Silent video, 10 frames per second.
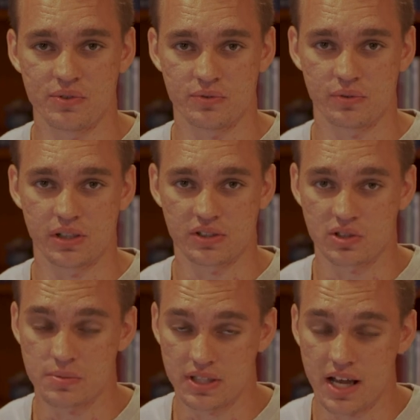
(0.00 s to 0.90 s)
fruitful
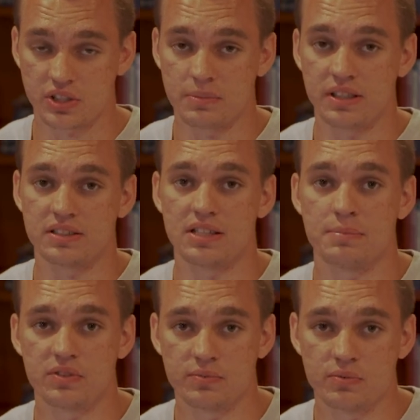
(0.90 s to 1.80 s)
relationships and actually make
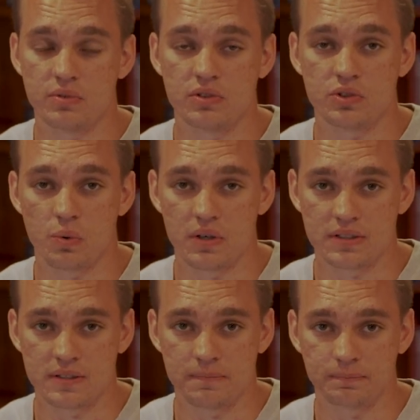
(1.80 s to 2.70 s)
steps
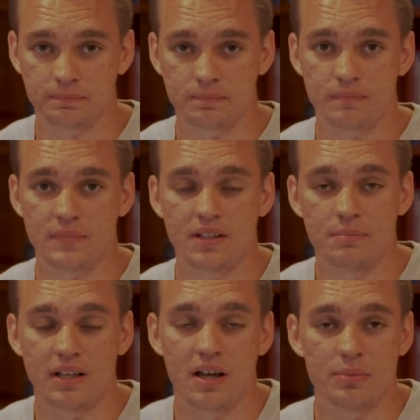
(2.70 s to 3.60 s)
towards them.
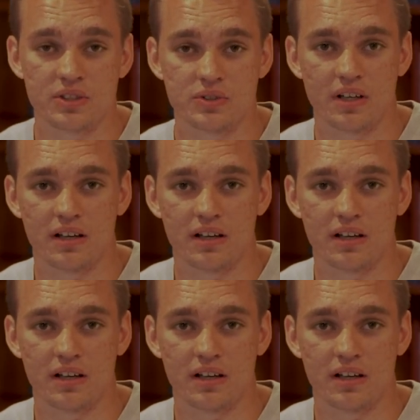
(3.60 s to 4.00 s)
May God bless you